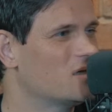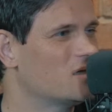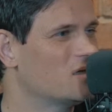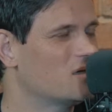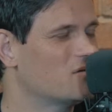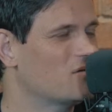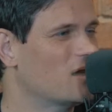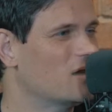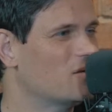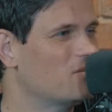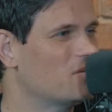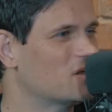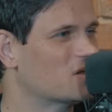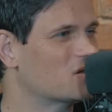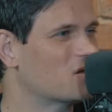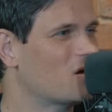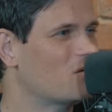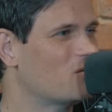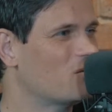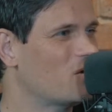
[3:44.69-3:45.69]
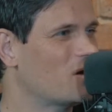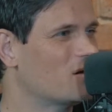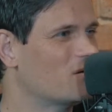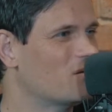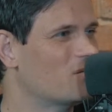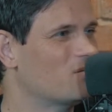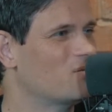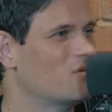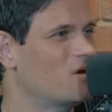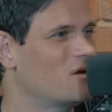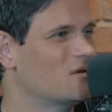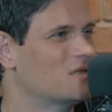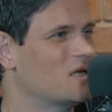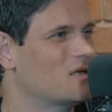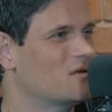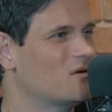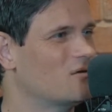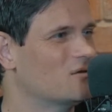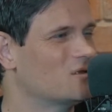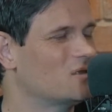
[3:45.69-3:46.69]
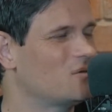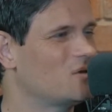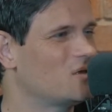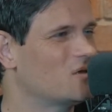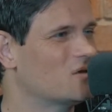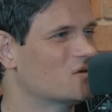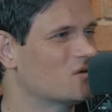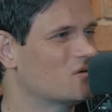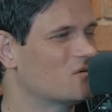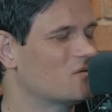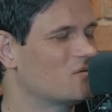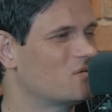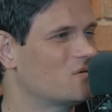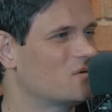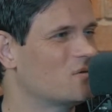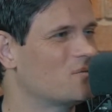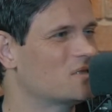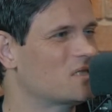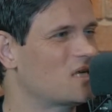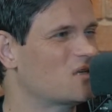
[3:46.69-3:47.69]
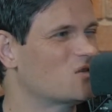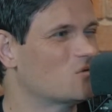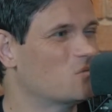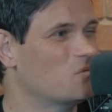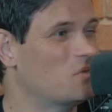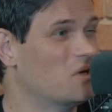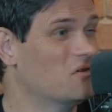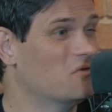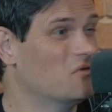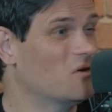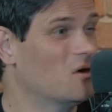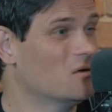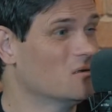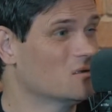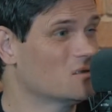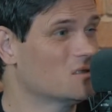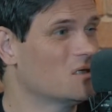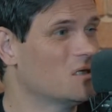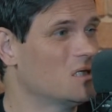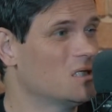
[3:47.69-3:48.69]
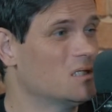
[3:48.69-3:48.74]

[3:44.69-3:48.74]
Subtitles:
developing software and technology because of the potential pitfalls